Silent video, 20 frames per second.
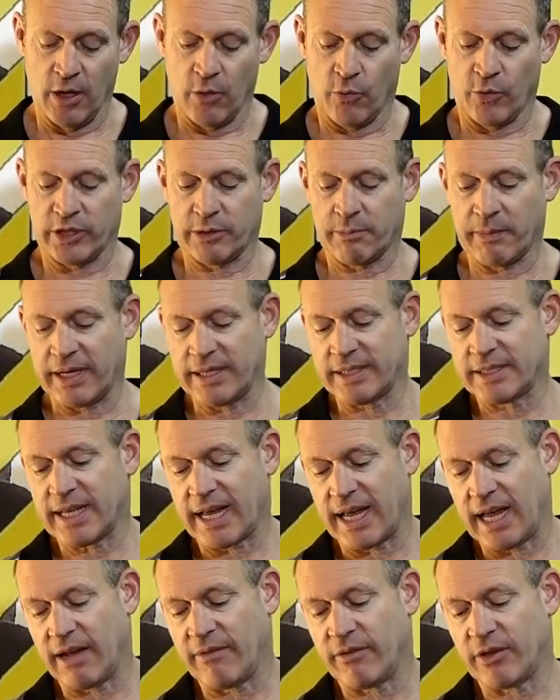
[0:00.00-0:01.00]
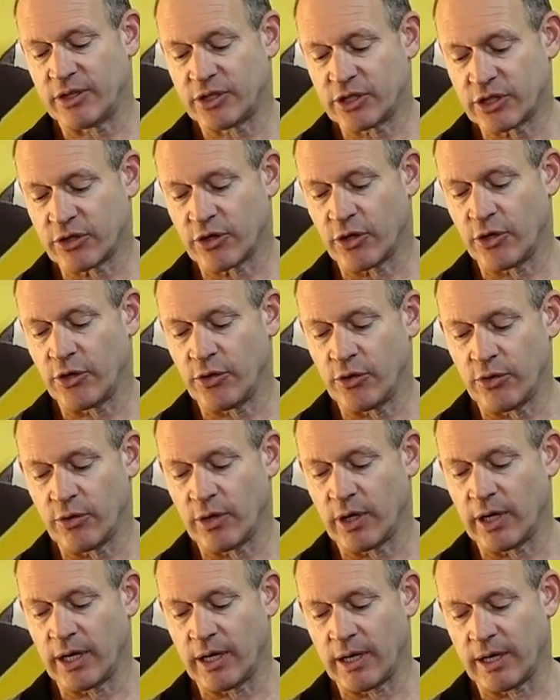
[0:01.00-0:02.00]
which means they have a
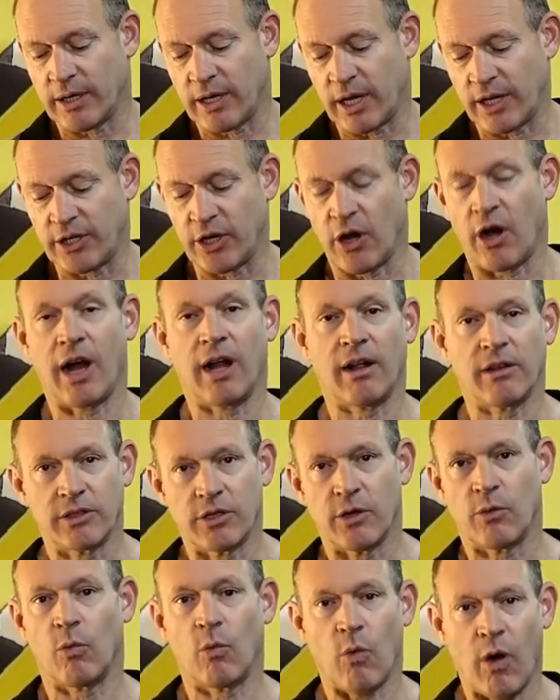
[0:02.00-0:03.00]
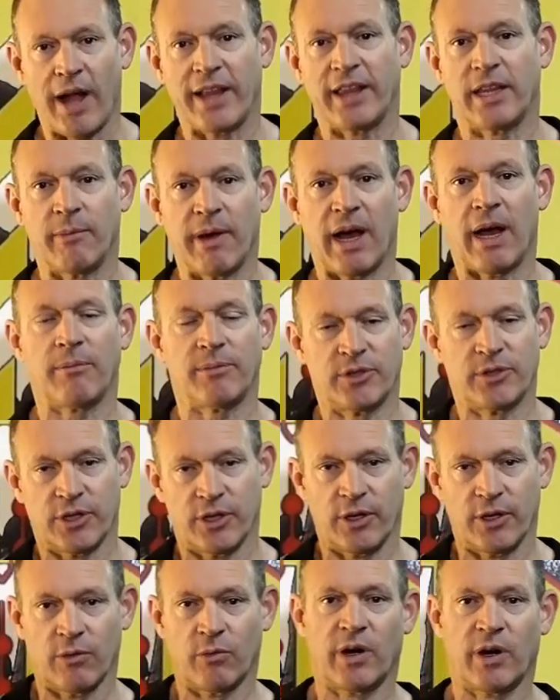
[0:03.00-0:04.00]
screw, a dial to wind them up
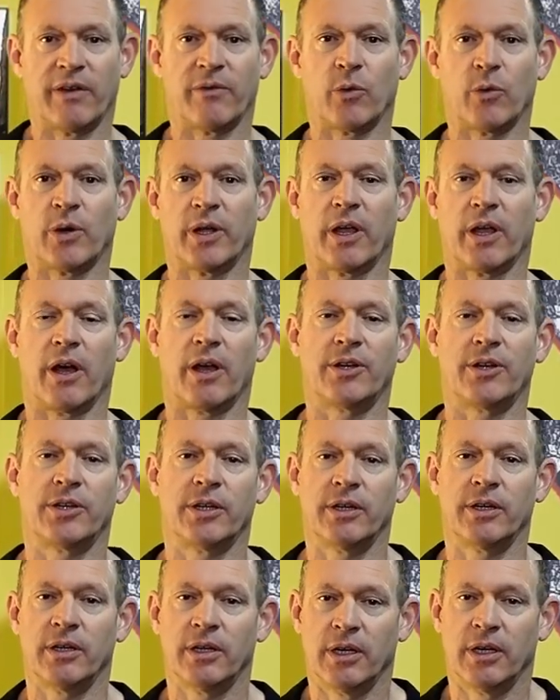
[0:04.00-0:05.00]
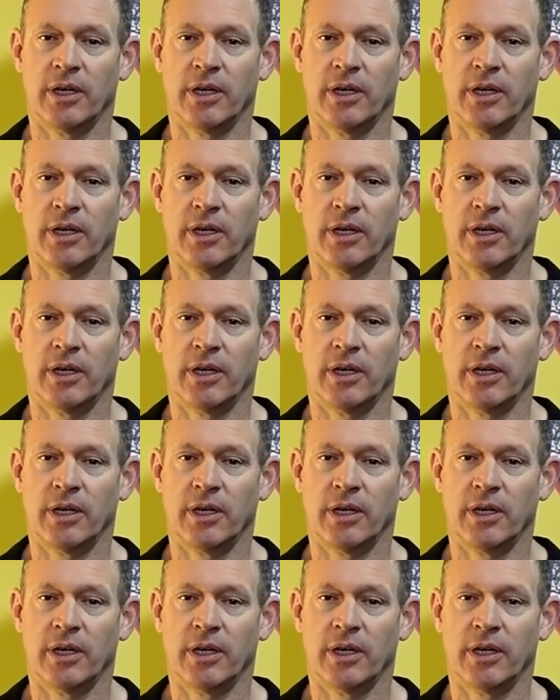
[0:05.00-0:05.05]
to wherever you want to go to.